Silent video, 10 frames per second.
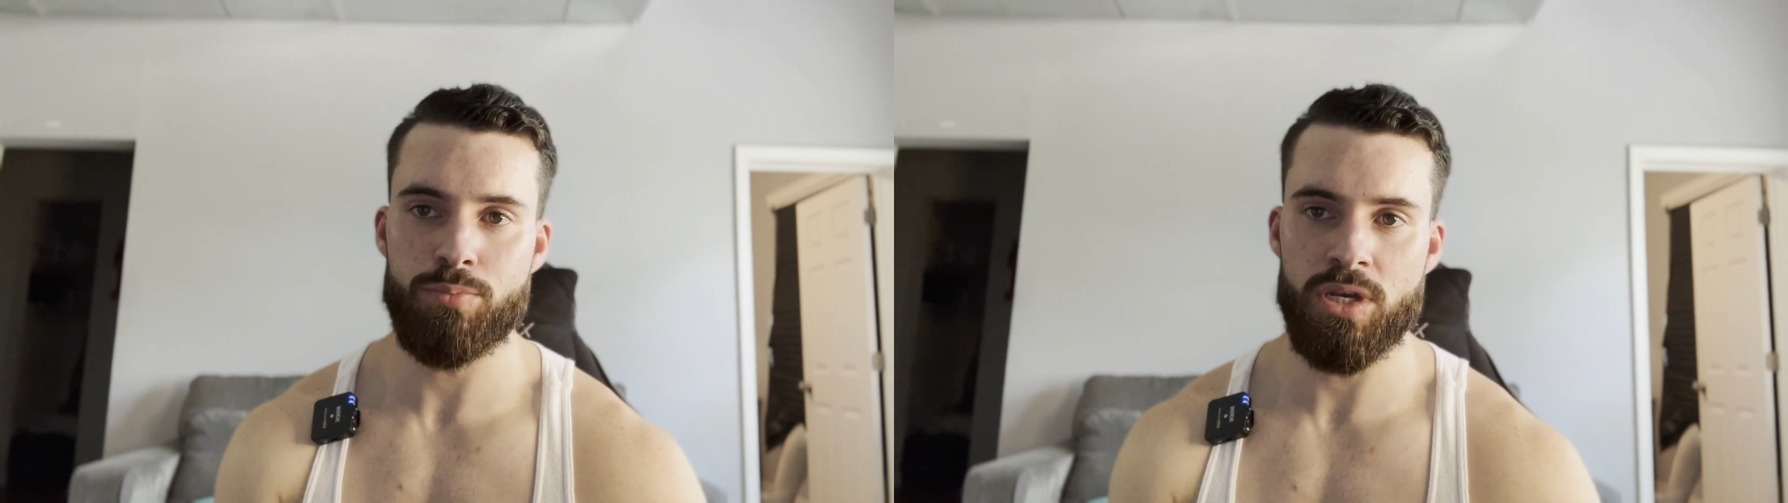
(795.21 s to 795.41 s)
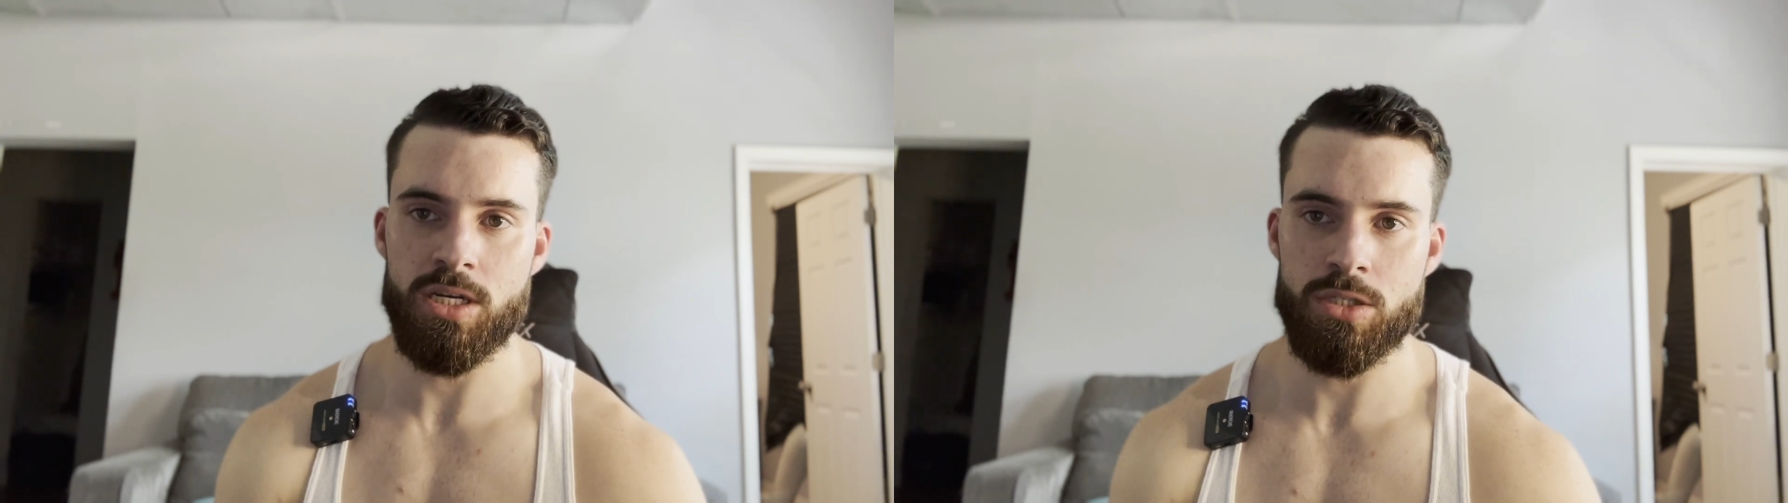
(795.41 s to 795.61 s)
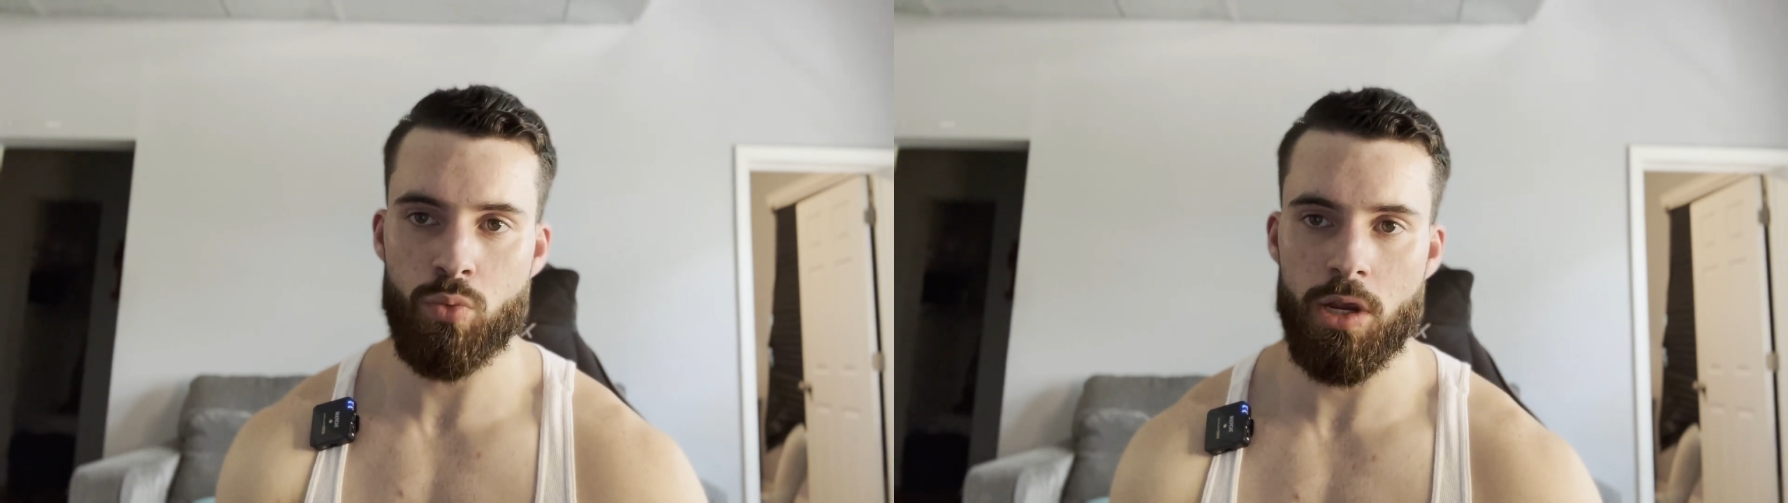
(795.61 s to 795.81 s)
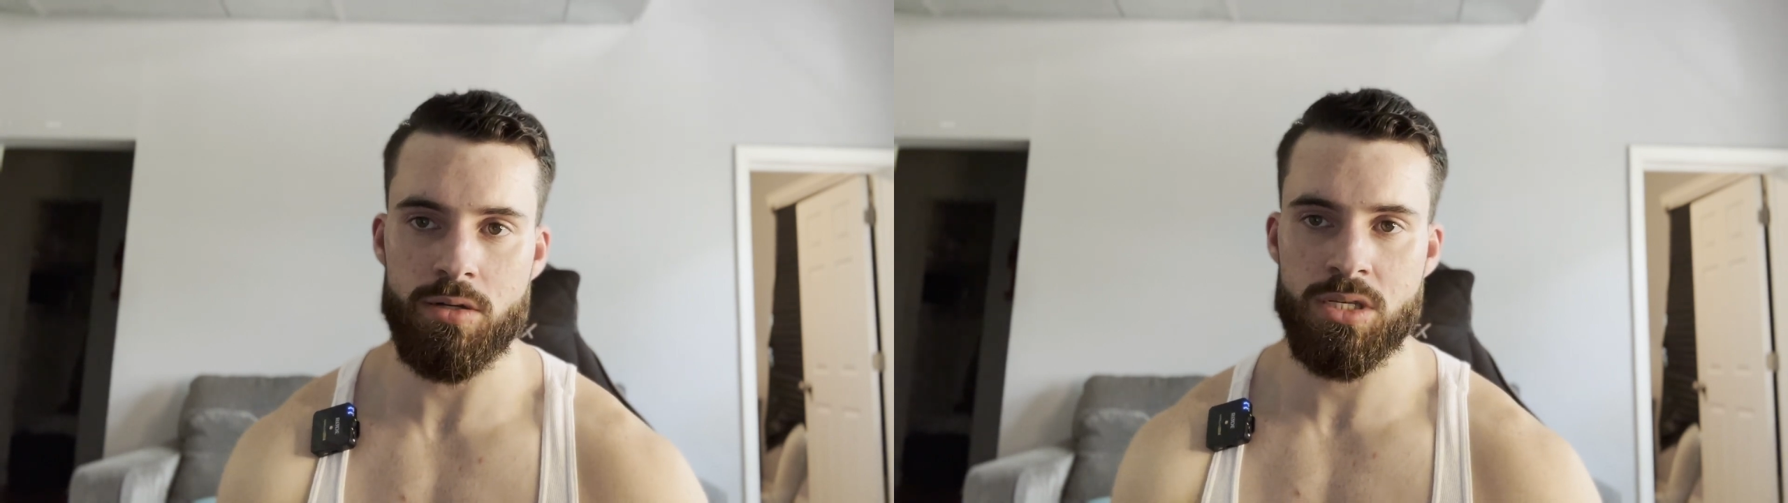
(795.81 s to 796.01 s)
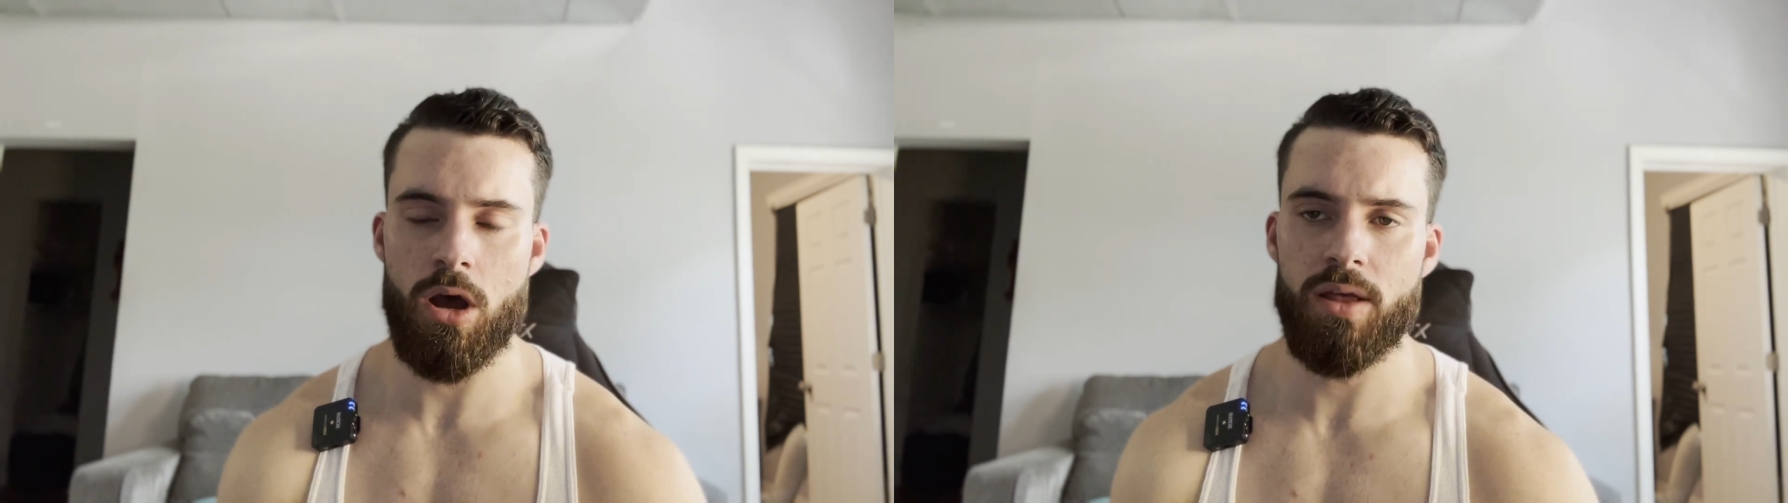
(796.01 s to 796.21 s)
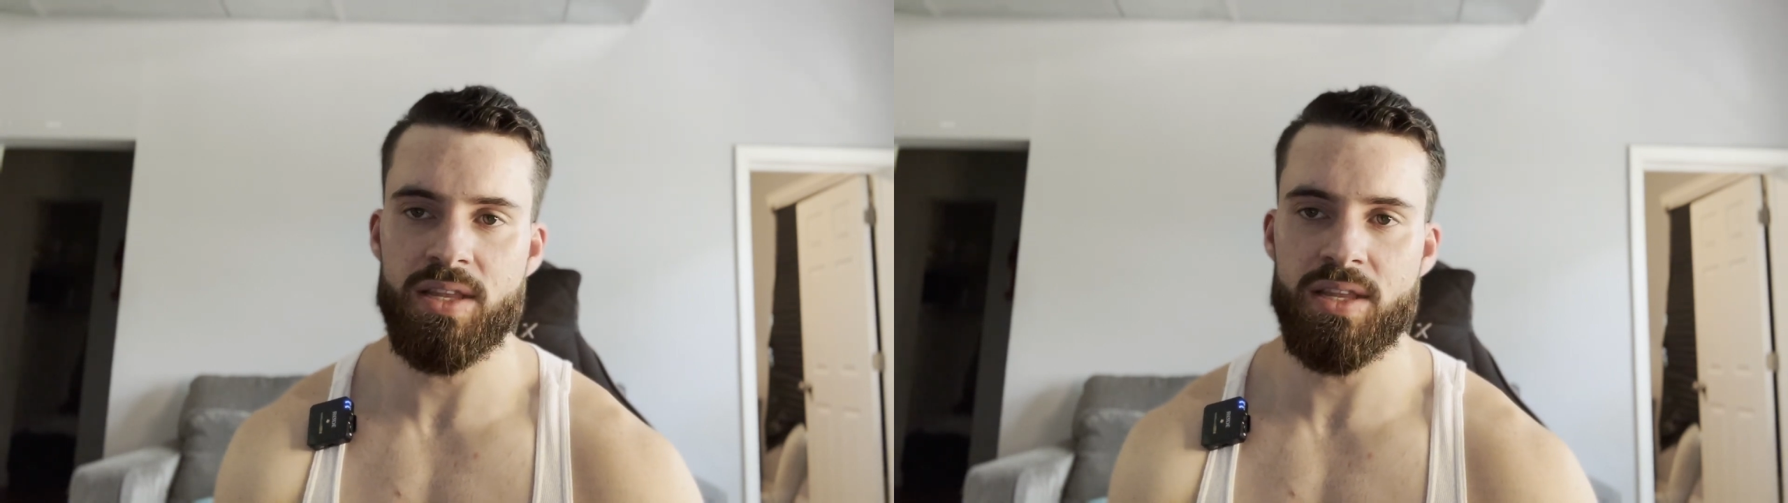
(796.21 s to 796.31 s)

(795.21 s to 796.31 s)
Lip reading: because we are taught